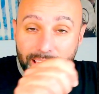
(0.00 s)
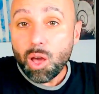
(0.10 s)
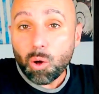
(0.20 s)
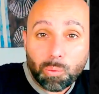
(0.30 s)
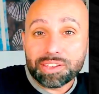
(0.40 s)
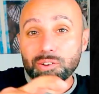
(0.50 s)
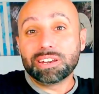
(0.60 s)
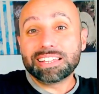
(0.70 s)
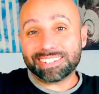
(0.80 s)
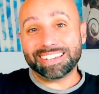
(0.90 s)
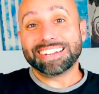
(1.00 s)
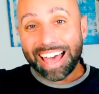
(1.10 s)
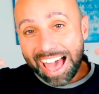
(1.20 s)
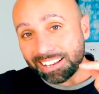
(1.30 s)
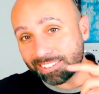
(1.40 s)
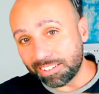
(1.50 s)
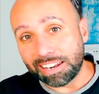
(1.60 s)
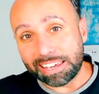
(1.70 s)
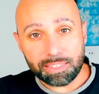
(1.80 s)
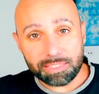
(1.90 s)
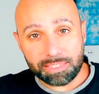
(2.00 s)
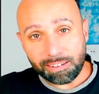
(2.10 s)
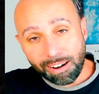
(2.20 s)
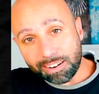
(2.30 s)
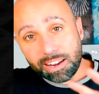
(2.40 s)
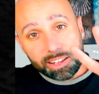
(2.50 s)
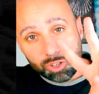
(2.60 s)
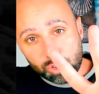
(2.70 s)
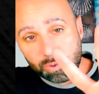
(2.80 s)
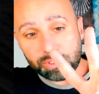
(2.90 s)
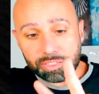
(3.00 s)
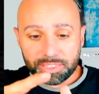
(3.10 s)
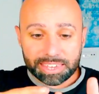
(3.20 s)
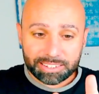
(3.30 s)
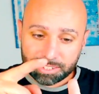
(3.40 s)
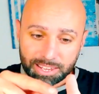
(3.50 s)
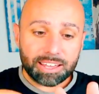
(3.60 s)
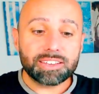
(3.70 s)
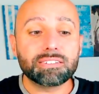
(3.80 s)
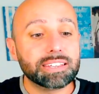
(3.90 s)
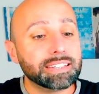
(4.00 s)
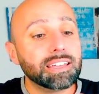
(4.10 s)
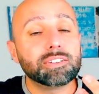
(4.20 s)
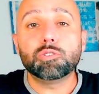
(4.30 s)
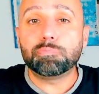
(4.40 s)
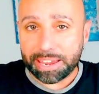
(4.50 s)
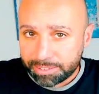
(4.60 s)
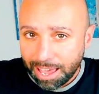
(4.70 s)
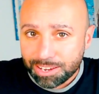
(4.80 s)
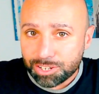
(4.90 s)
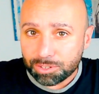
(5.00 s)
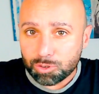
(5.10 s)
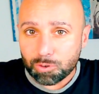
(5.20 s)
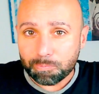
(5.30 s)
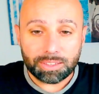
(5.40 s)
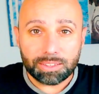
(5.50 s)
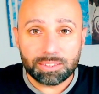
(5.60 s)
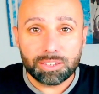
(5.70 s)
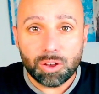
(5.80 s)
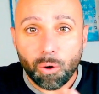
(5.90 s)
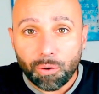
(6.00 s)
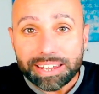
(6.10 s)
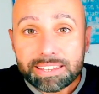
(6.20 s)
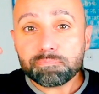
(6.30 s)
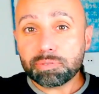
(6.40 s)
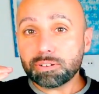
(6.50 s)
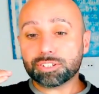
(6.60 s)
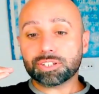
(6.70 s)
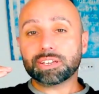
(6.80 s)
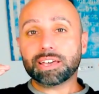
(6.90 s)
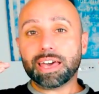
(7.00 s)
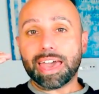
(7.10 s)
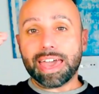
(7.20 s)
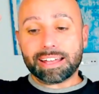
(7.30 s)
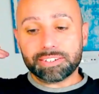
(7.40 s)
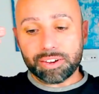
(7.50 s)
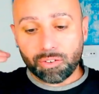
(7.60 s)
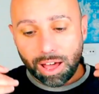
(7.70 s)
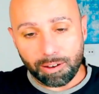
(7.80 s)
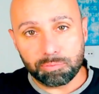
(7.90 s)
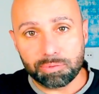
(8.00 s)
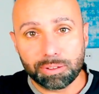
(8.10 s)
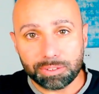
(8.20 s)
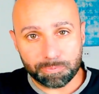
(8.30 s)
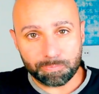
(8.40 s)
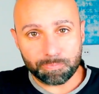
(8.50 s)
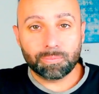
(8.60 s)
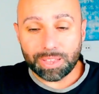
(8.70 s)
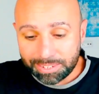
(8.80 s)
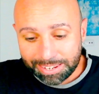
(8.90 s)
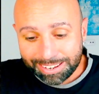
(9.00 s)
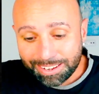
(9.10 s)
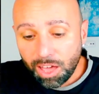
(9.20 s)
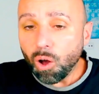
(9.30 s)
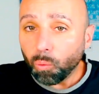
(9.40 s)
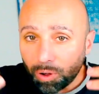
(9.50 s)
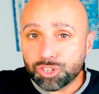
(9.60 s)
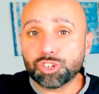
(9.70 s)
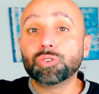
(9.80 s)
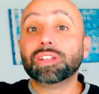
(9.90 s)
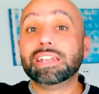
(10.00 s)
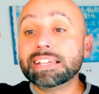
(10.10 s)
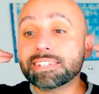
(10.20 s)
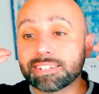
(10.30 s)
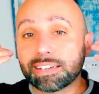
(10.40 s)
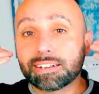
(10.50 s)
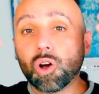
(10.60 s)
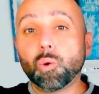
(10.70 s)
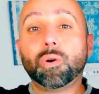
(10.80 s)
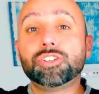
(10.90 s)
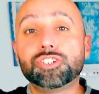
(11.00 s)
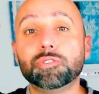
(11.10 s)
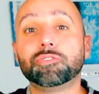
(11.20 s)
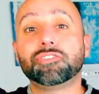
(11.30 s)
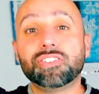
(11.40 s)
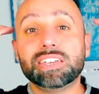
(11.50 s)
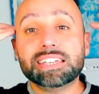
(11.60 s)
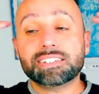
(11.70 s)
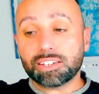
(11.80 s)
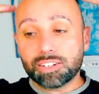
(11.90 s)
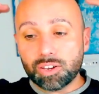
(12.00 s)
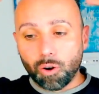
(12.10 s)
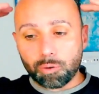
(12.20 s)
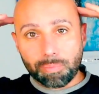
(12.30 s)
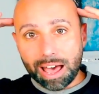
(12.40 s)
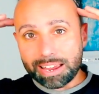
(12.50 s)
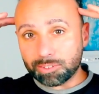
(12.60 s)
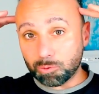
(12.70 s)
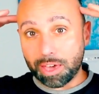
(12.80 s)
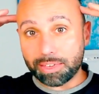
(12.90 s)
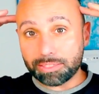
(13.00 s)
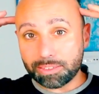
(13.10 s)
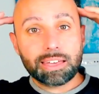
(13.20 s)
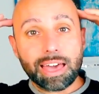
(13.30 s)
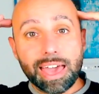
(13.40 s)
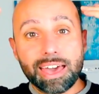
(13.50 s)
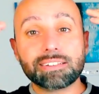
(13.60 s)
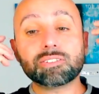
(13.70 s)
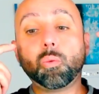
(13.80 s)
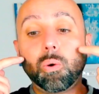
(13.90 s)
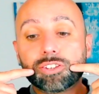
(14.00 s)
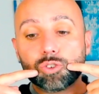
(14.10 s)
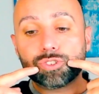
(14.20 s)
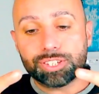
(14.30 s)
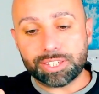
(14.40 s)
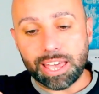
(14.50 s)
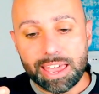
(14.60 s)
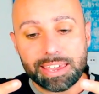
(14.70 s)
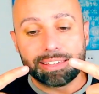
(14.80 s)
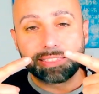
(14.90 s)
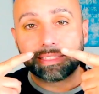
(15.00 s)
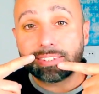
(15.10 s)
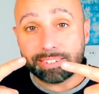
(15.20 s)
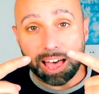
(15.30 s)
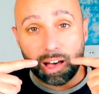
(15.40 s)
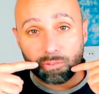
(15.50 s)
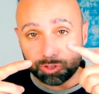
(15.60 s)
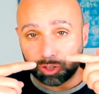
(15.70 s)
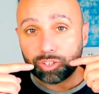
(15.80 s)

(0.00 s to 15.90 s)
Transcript: When you listen actively, there are 2 things you need to pay attention to: your input and your output. As in, what you listen, what you feed your mind with, and what you say, the sounds you